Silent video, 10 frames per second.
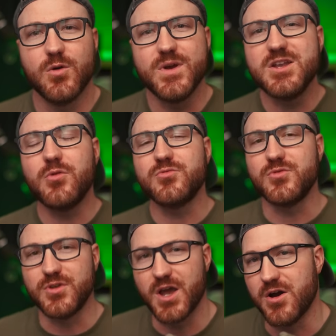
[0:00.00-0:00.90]
we don't
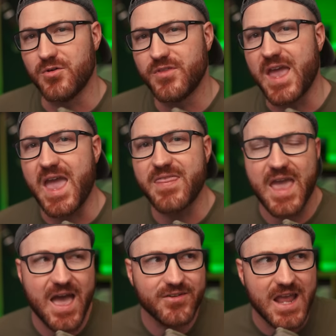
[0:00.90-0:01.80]
know. They
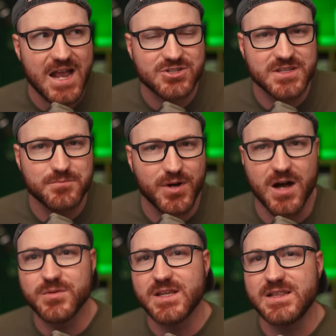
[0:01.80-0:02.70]
haven't actually
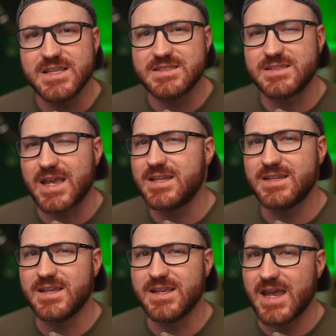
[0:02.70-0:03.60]
publicly
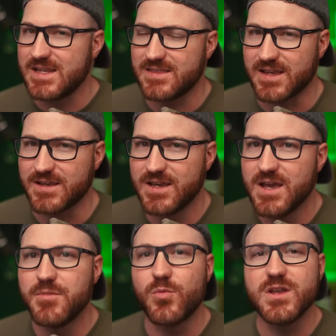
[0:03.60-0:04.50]
stated anything,
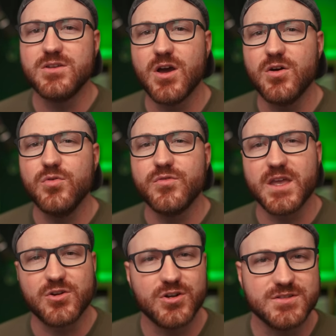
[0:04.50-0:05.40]
but we know
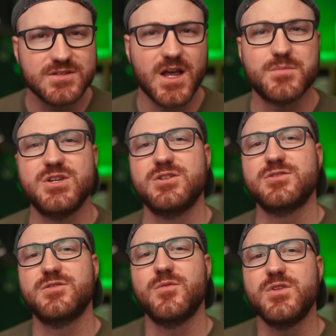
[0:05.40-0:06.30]
they couldn't stop
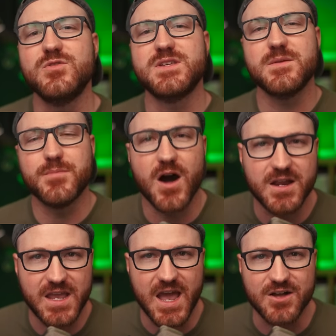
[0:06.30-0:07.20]
cheaters from using
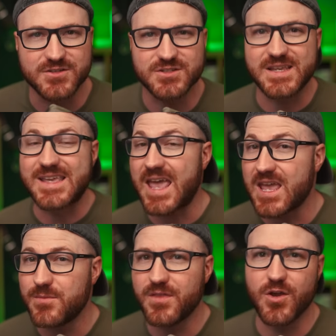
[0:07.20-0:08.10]
bot accounts to
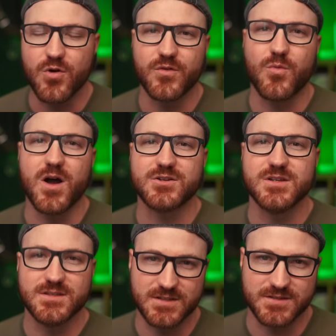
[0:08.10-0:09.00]
game the
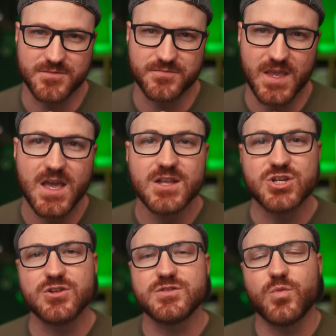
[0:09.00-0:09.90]
Overwatch system.
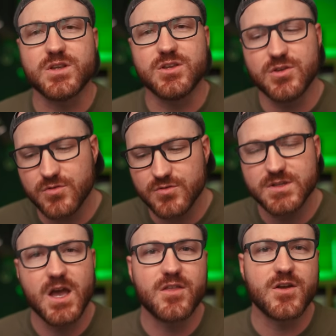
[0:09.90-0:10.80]
Cheaters would
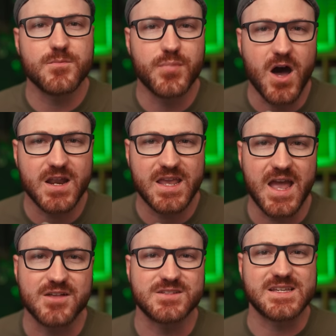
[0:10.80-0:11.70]
use their bot
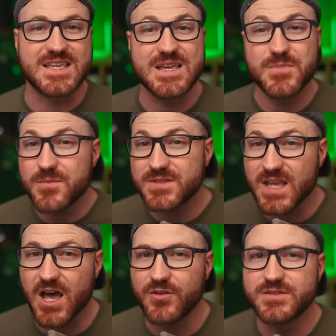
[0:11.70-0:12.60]
accounts to keep
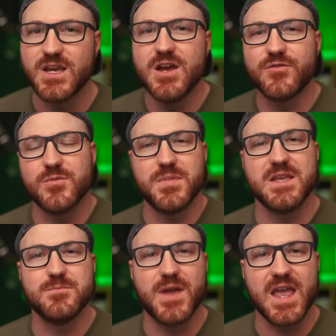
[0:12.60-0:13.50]
themselves from
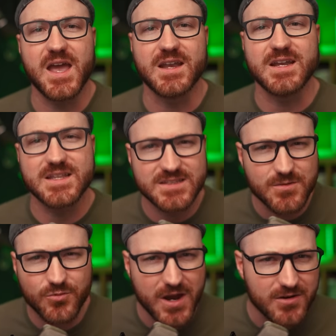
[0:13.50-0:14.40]
being banned, and in
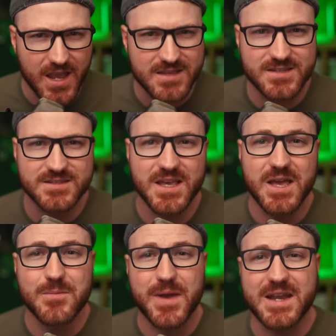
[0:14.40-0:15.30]
some rare cases,
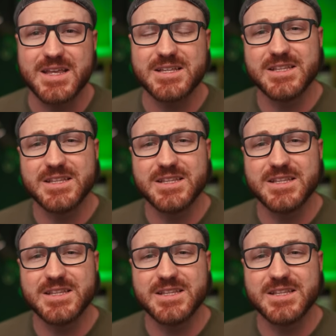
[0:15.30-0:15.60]
banning